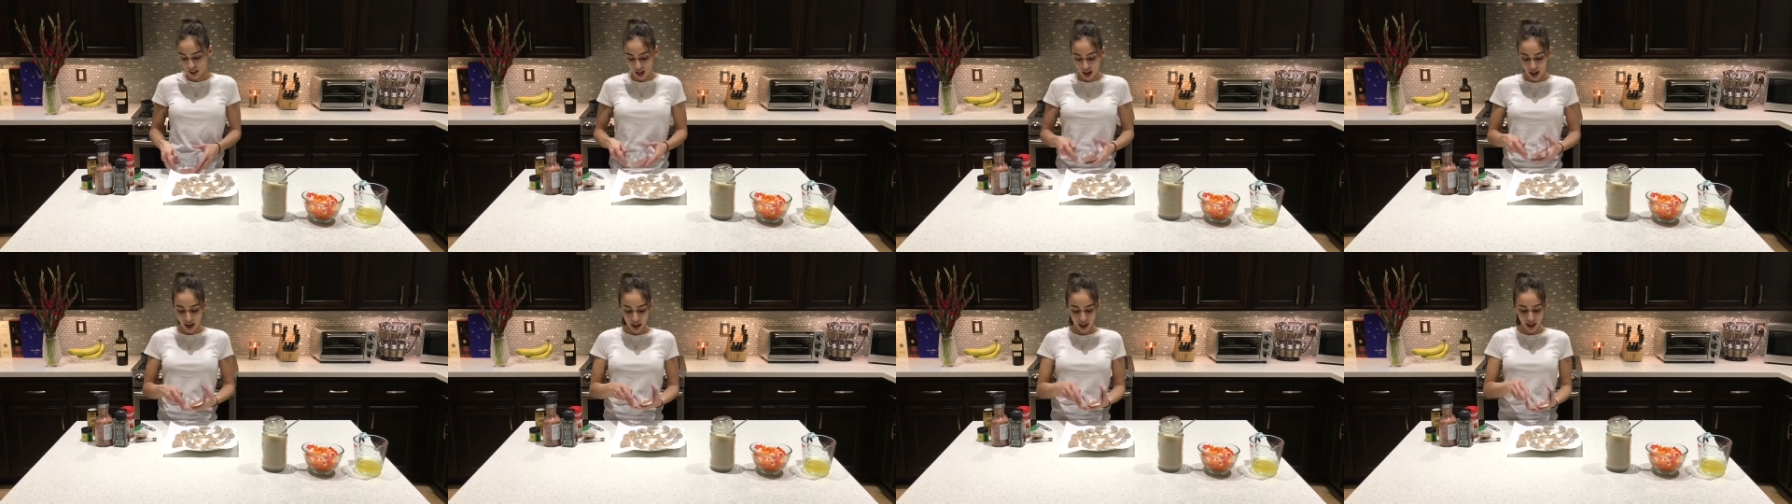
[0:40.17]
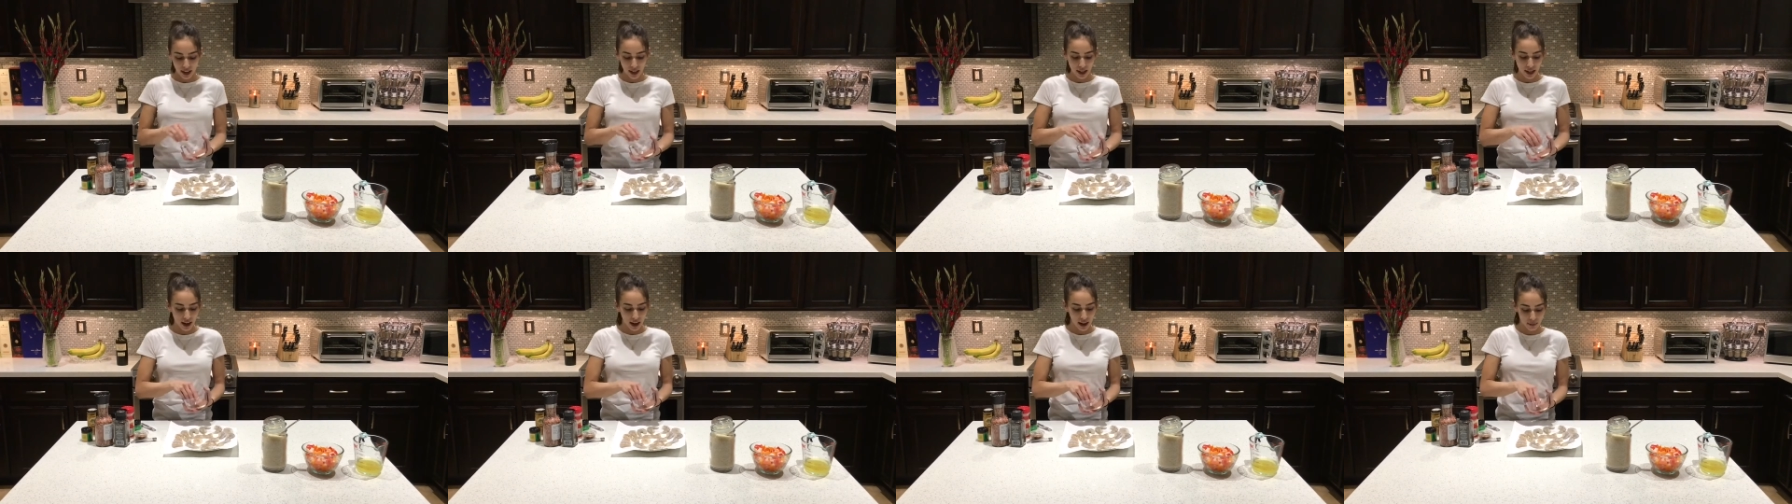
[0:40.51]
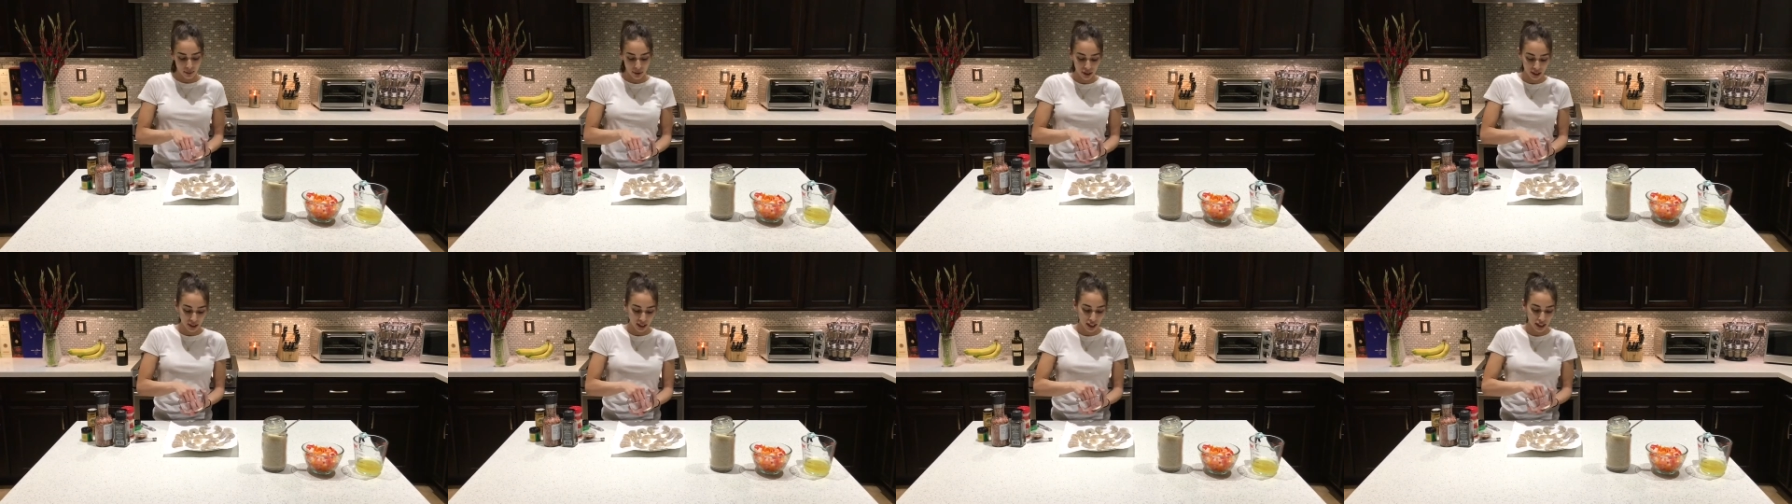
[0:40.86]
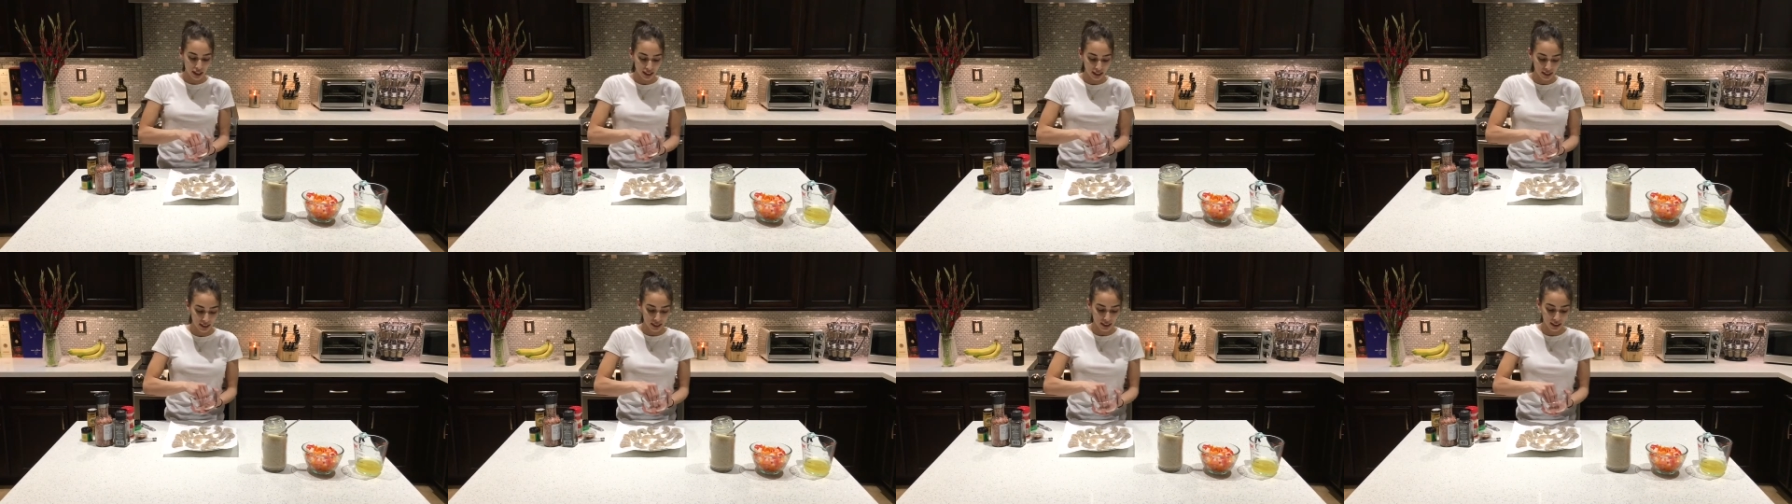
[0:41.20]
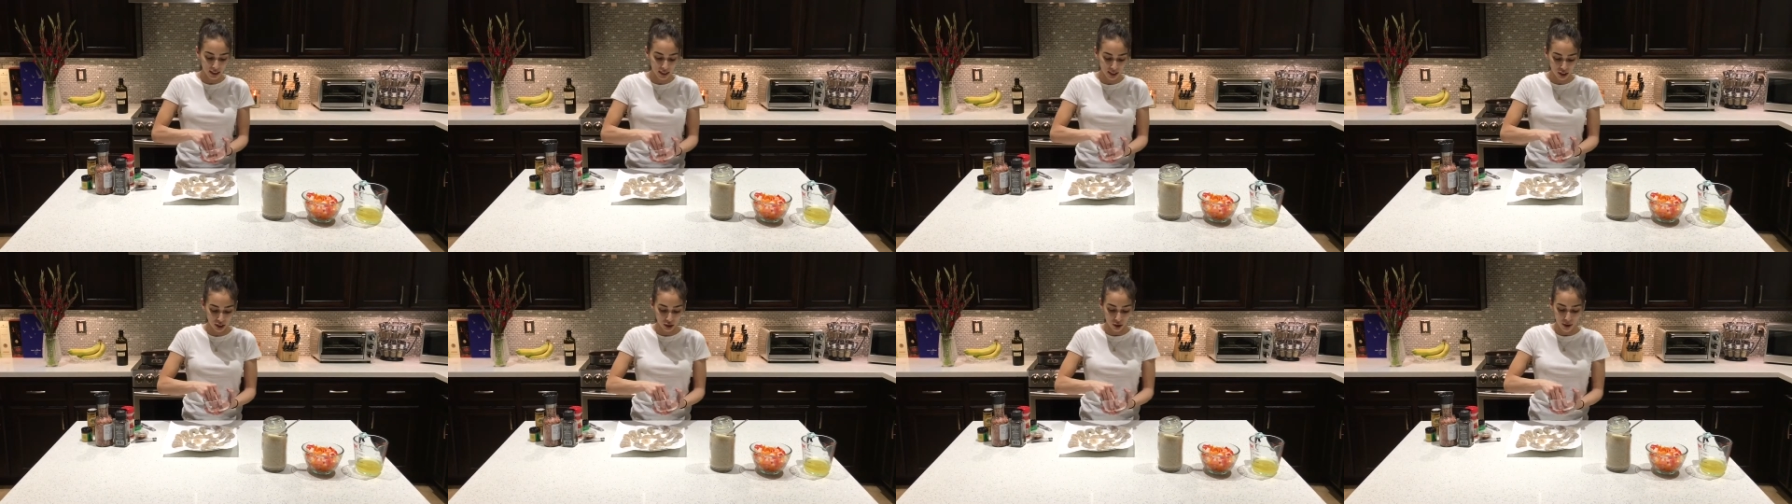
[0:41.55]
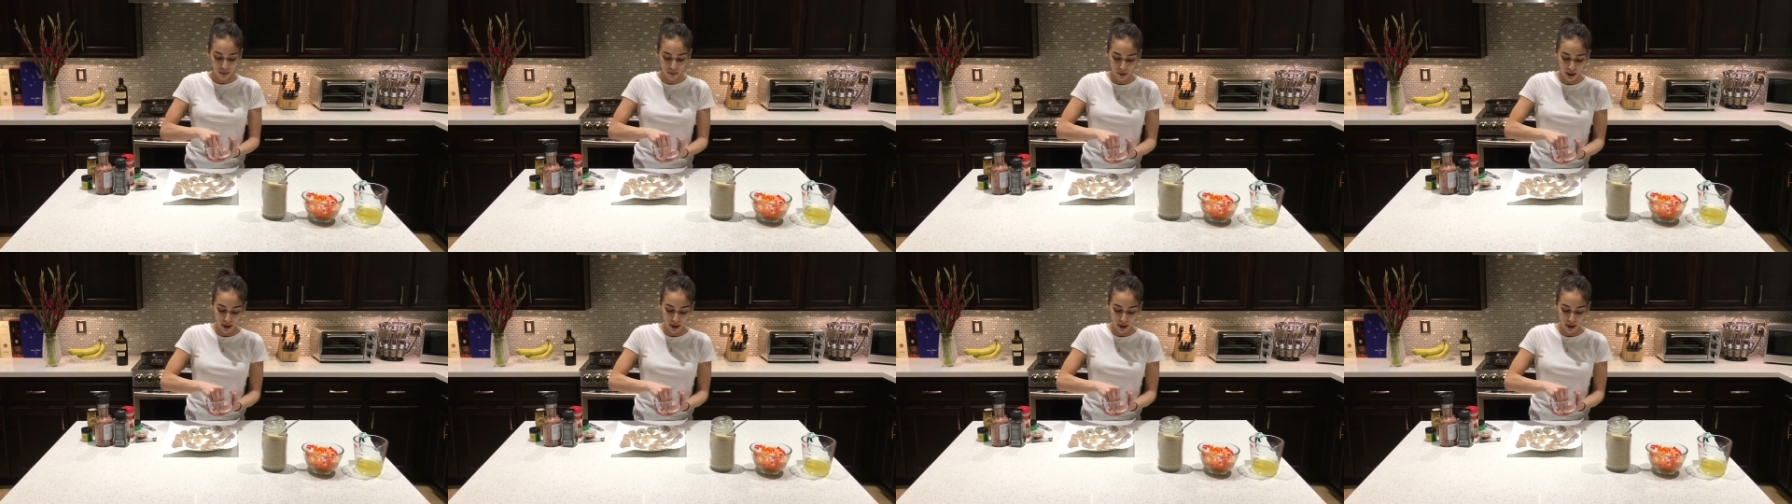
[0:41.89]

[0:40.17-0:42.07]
And I'm just gonna season the shrimp